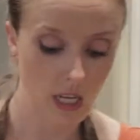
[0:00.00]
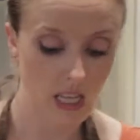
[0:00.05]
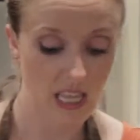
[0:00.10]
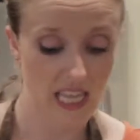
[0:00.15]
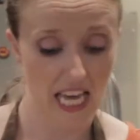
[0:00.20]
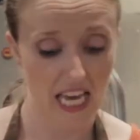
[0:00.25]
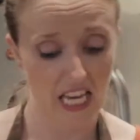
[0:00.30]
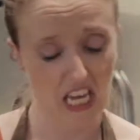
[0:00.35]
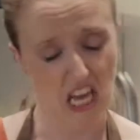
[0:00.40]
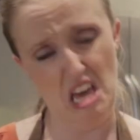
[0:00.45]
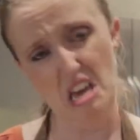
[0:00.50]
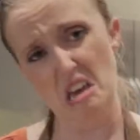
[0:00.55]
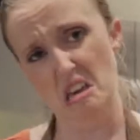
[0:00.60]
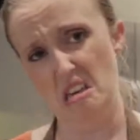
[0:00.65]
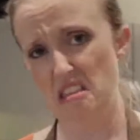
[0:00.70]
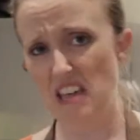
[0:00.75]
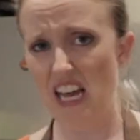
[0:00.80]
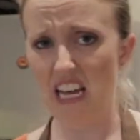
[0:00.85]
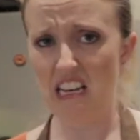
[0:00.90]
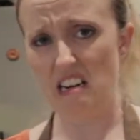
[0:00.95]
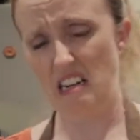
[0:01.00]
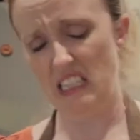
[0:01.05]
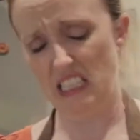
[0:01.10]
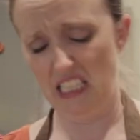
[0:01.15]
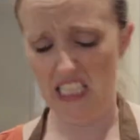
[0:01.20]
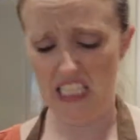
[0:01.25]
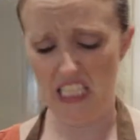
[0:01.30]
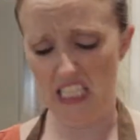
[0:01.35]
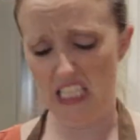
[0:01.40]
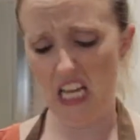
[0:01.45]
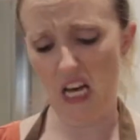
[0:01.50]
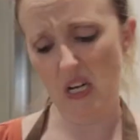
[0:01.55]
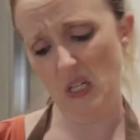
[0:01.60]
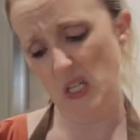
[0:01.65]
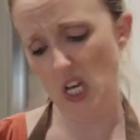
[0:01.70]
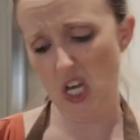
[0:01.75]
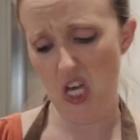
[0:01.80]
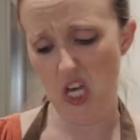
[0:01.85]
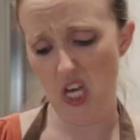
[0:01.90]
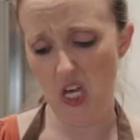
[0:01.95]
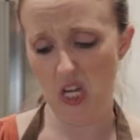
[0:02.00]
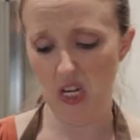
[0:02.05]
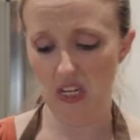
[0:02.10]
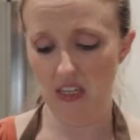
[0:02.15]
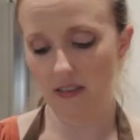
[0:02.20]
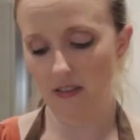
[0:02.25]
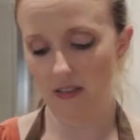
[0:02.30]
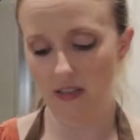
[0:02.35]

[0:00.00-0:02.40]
that crust is not good.